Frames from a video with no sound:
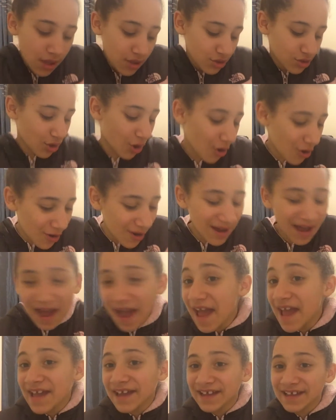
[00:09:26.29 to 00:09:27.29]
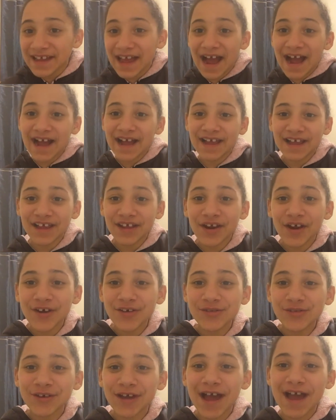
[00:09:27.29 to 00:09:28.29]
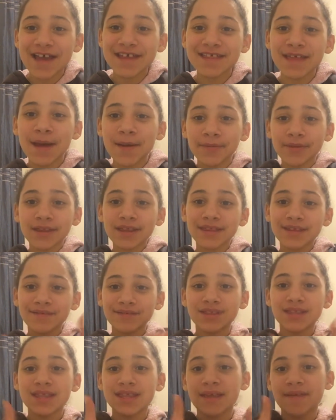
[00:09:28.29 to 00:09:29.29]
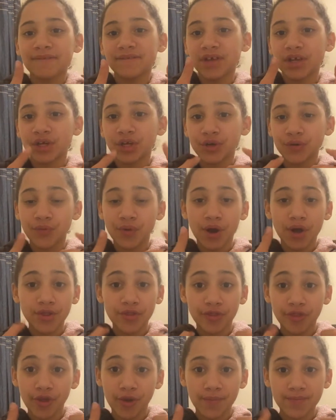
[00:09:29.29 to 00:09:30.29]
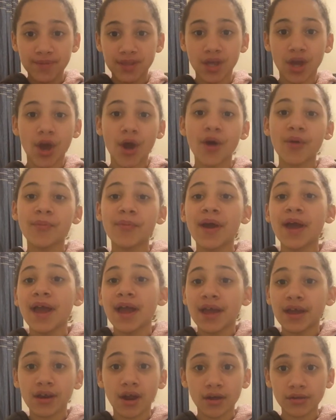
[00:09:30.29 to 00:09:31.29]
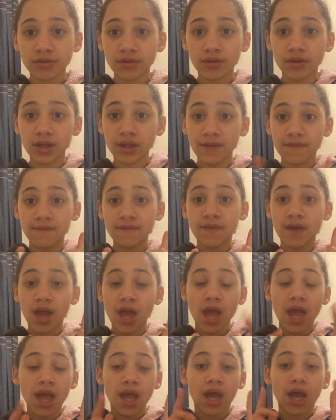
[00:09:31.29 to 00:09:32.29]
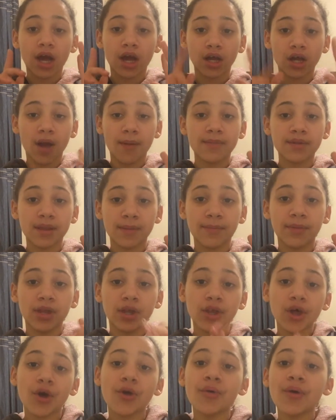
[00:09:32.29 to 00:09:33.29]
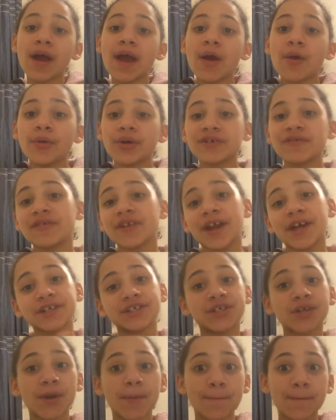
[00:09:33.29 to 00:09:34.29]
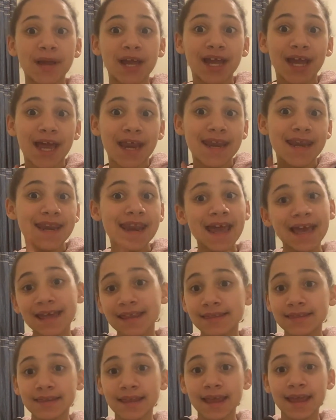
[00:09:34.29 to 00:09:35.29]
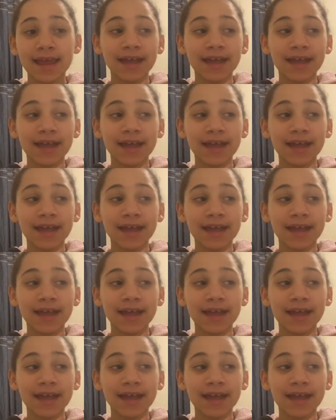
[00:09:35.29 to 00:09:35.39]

So yeah, and also guys, please give this video a thumbs up, and also leave a comment down below which video I should make next.